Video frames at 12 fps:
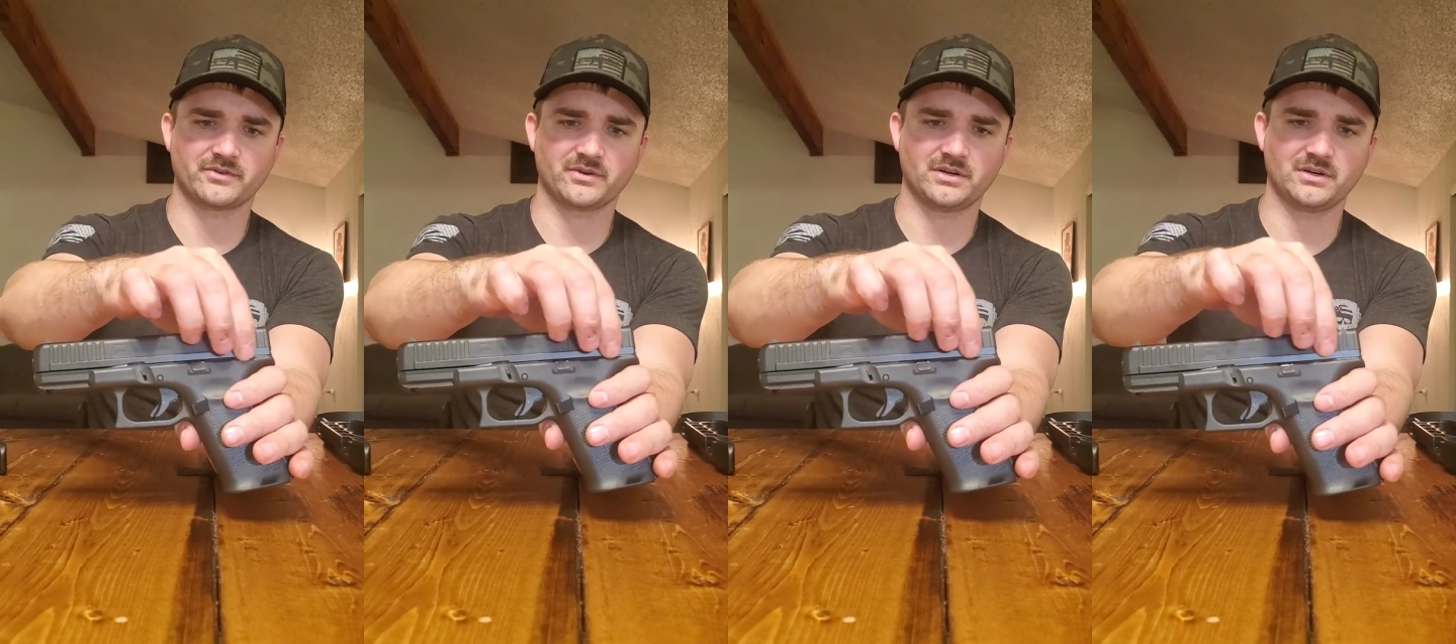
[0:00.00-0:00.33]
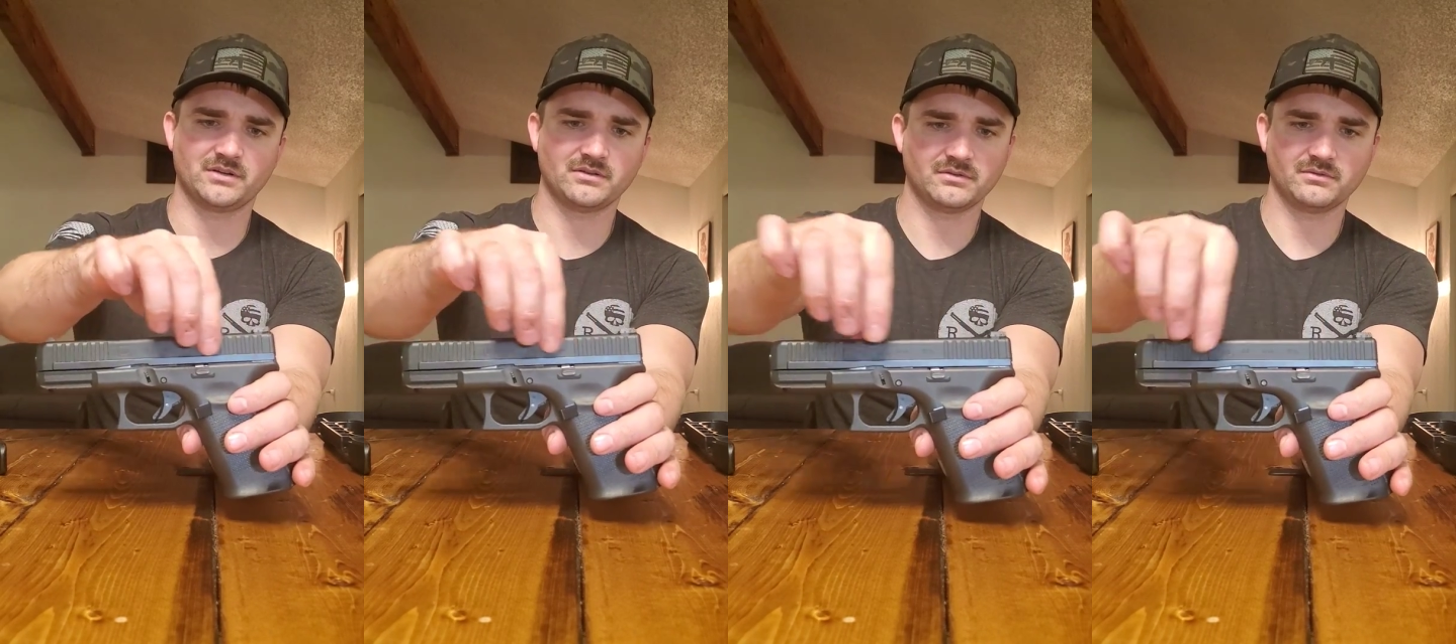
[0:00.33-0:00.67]
are
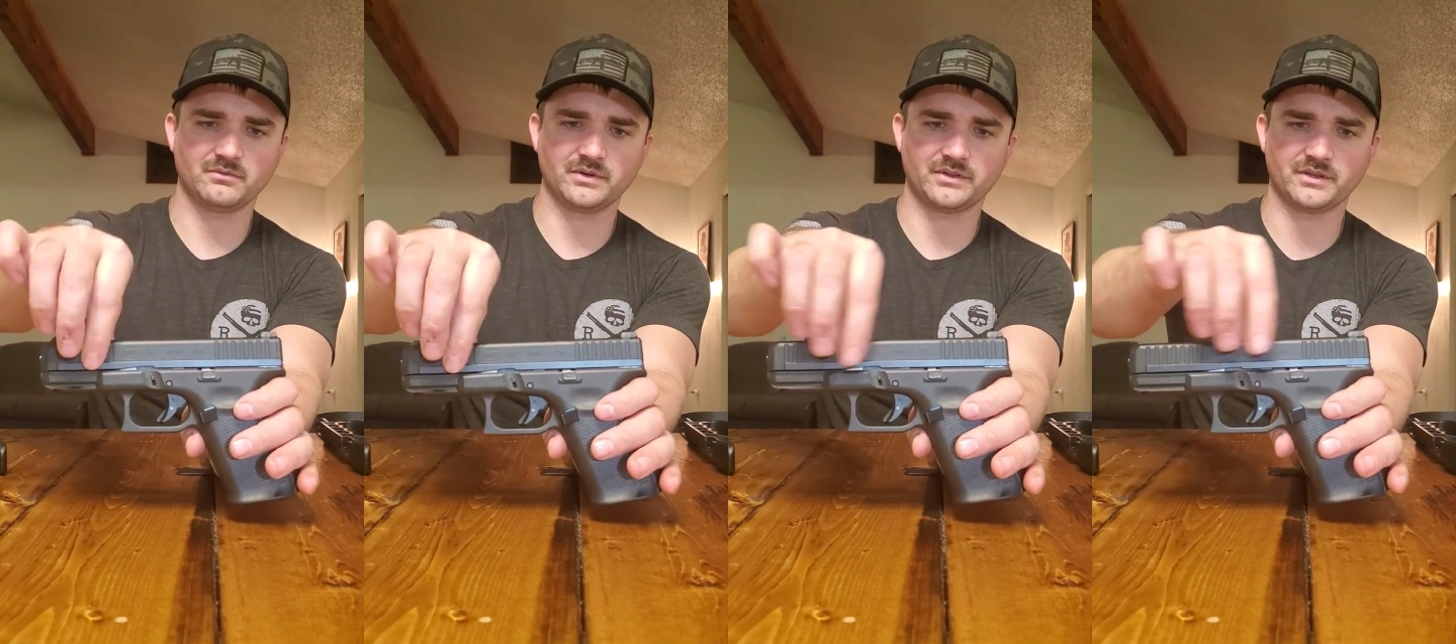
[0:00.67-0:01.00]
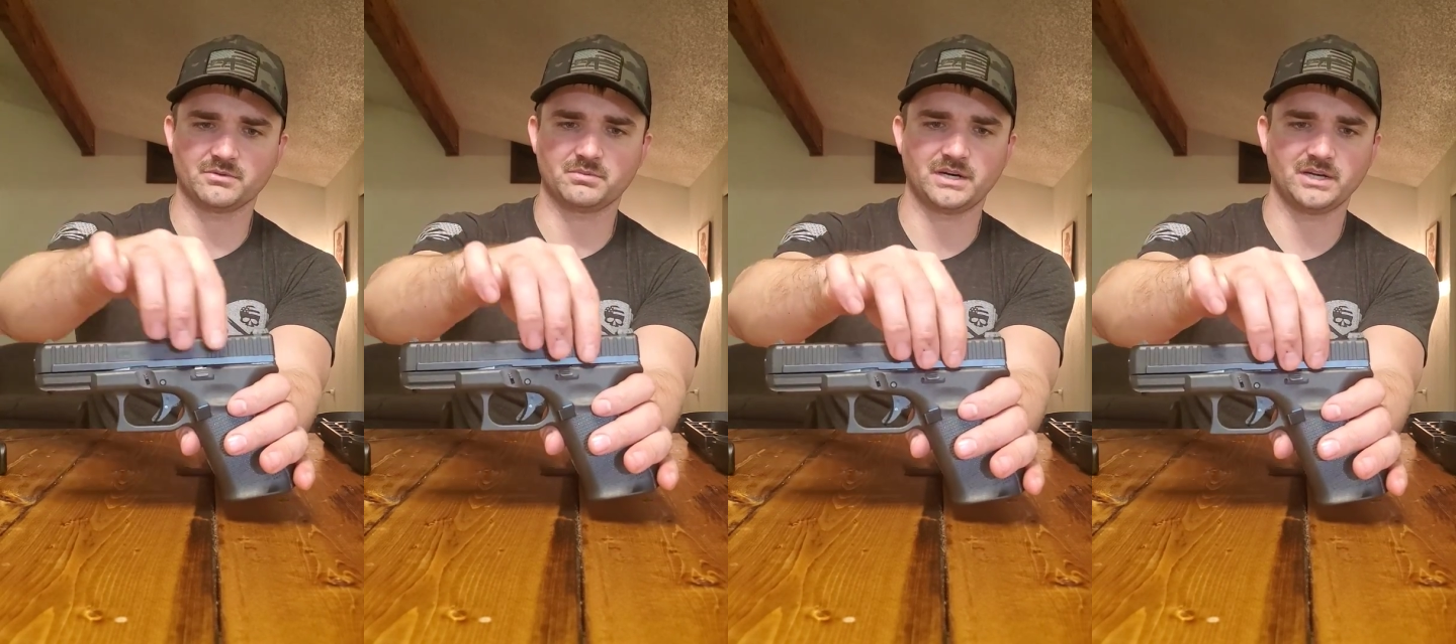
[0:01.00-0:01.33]
all within
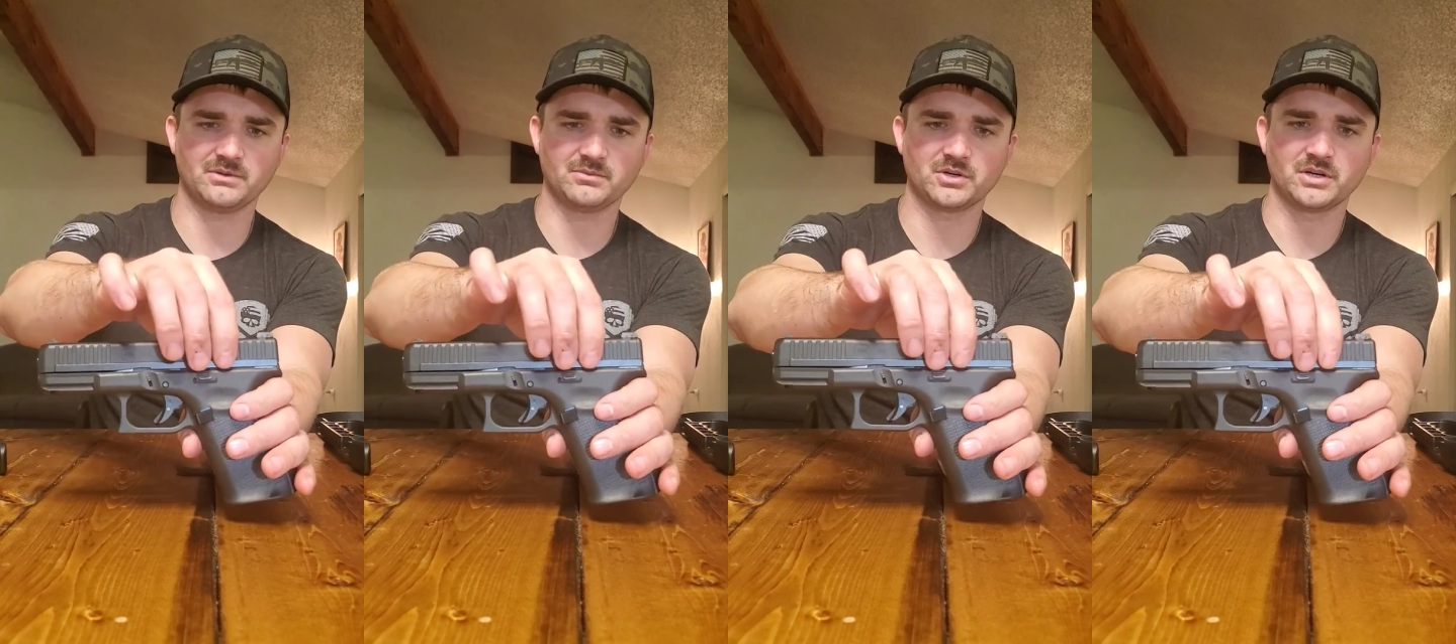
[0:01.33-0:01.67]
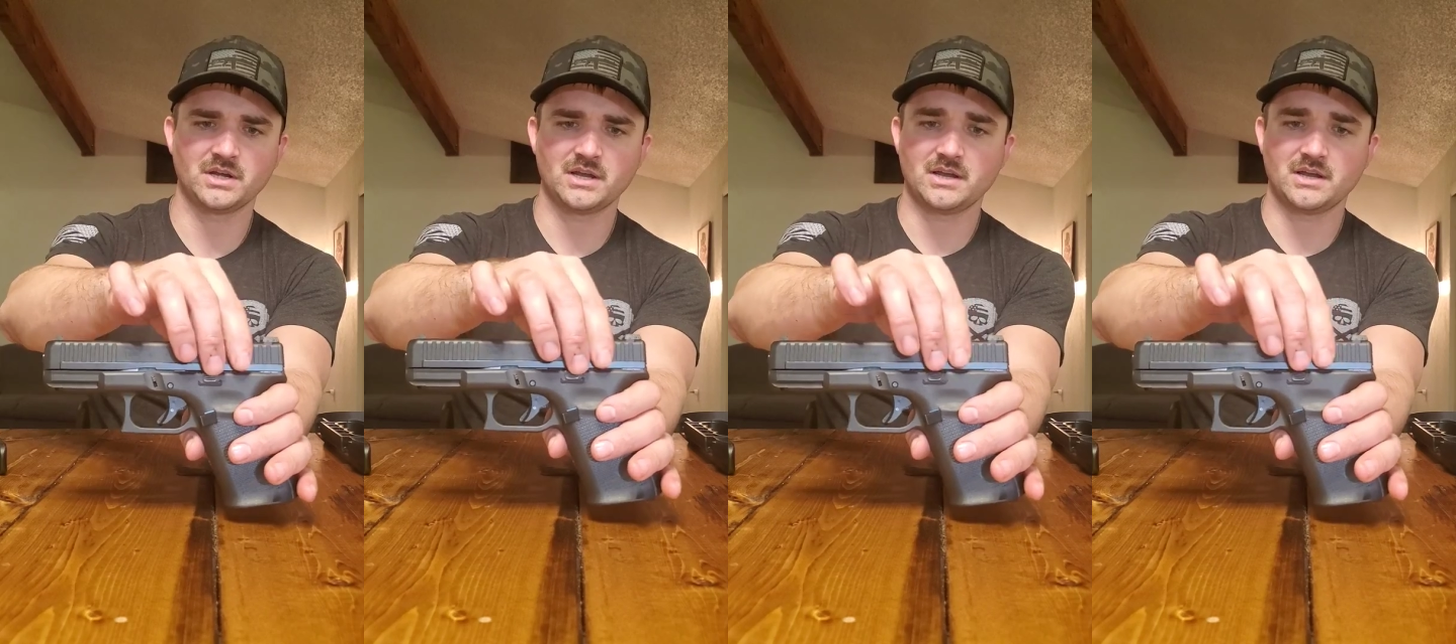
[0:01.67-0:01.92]
the polymer.